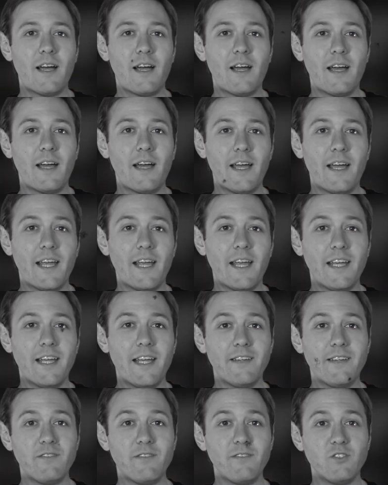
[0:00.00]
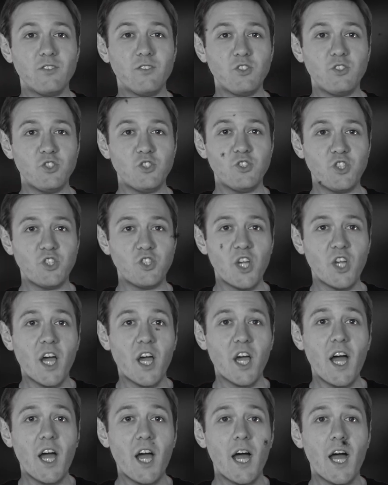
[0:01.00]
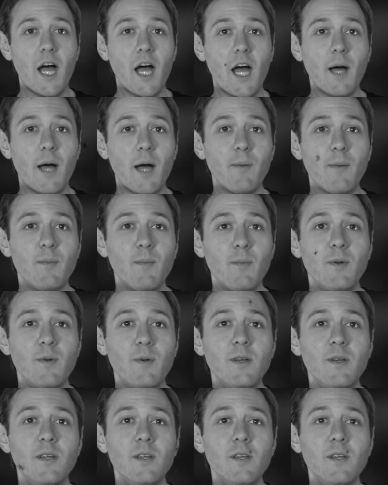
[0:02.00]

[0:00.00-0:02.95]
I have a job.